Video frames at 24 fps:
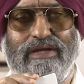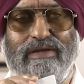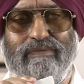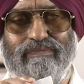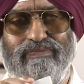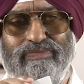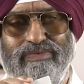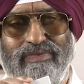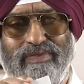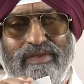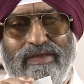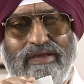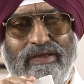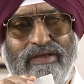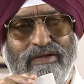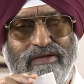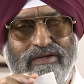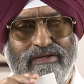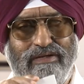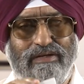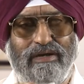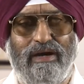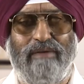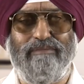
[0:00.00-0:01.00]

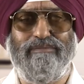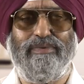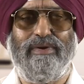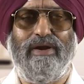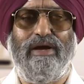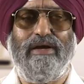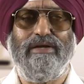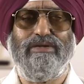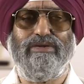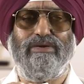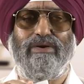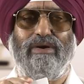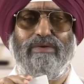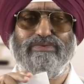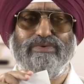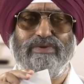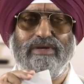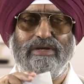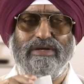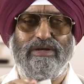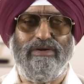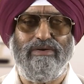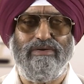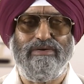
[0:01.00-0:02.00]
um, comprise of
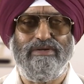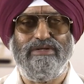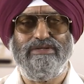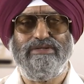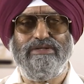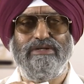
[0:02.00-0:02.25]
security